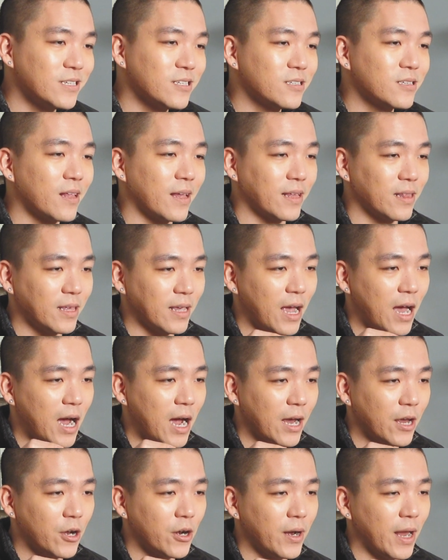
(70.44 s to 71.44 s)
slightly
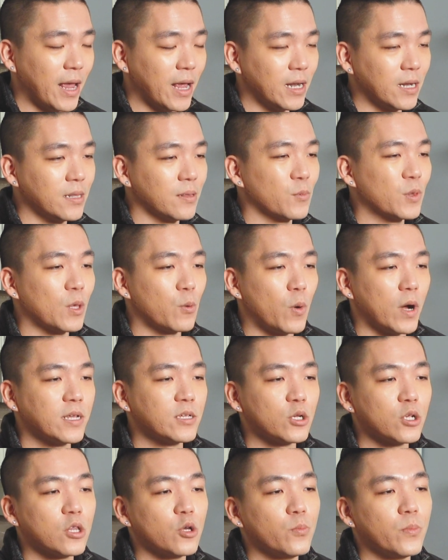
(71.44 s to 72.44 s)
higher, and the wines
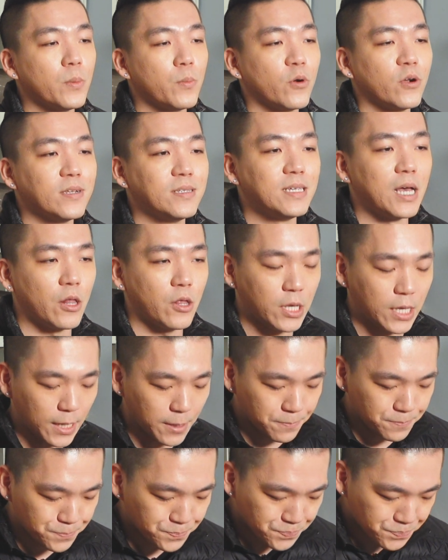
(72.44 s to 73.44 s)
are a little bit more delicate.